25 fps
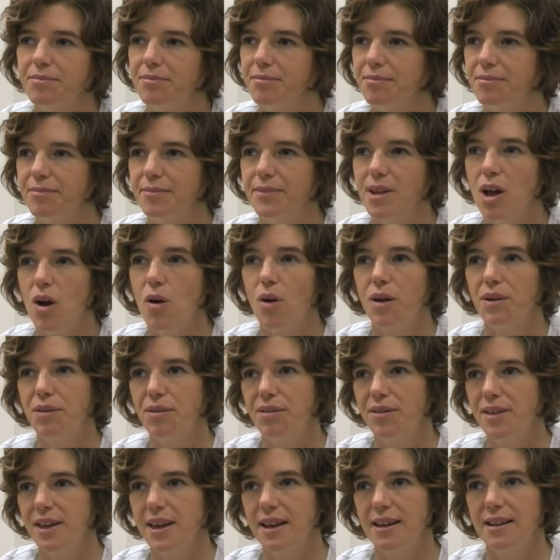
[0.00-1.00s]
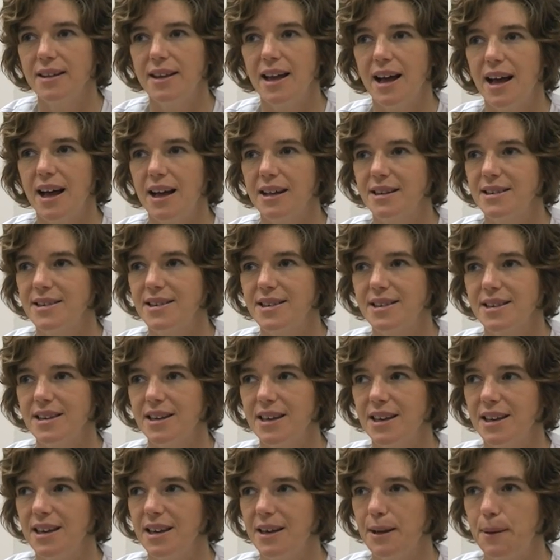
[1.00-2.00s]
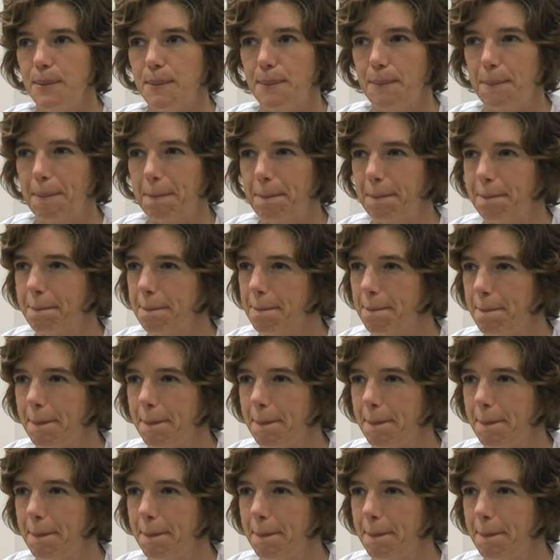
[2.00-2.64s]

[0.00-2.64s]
no, I think that um,